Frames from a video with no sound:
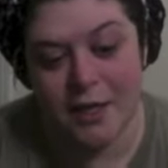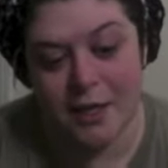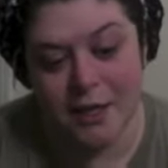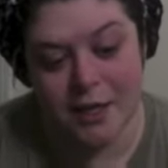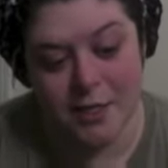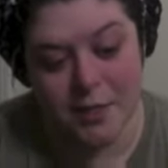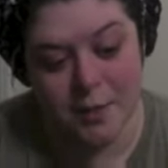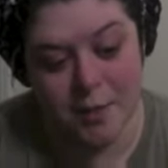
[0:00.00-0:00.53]

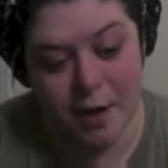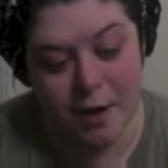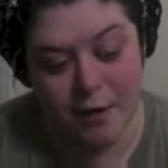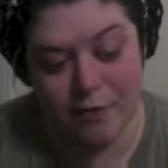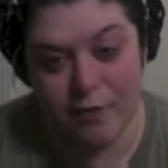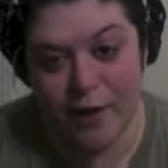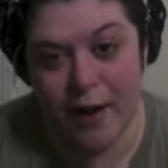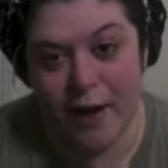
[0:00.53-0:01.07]
it's about a
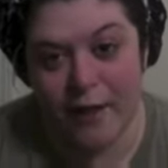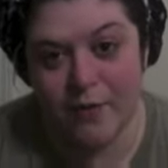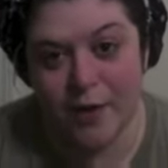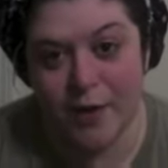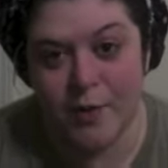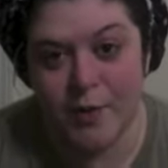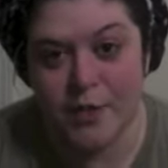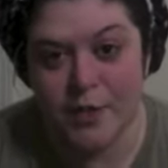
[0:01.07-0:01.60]

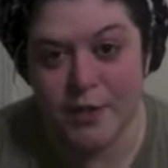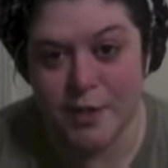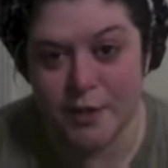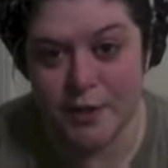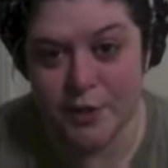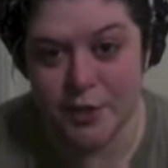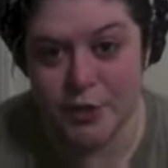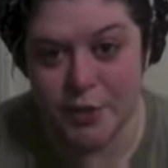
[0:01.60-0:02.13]
5-hour
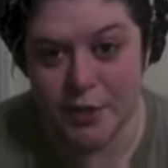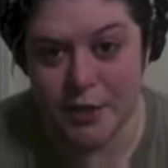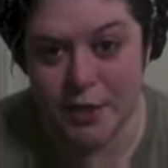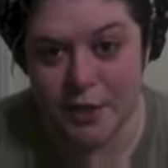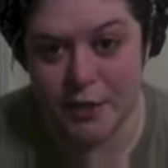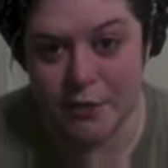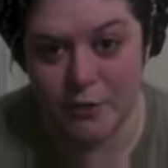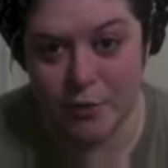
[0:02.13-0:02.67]

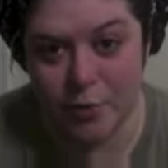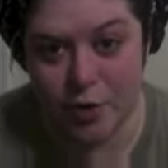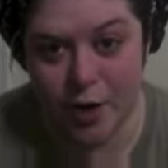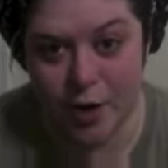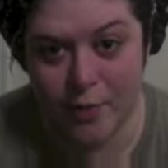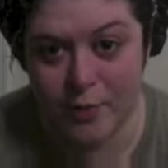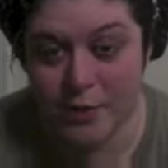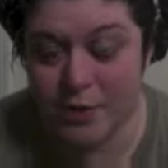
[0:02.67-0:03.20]
surgery from what
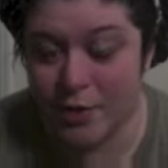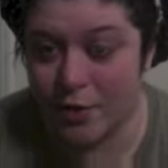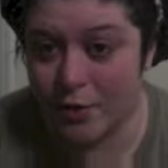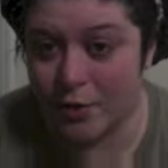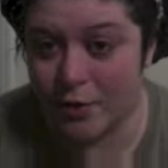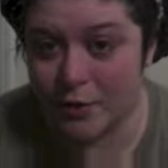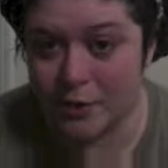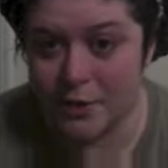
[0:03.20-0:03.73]
I was
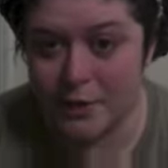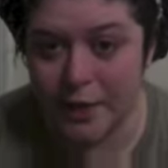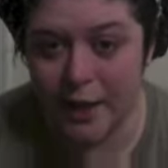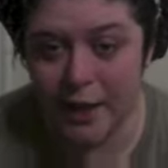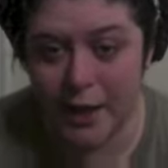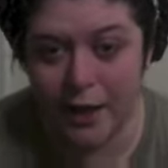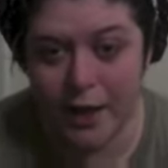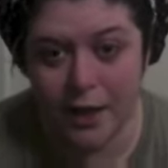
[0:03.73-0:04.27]
told
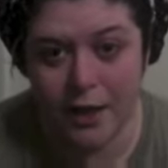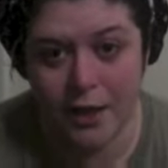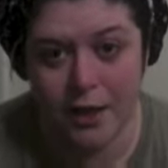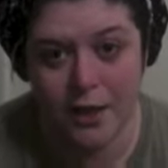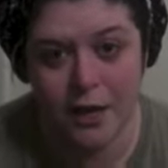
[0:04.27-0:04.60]
today.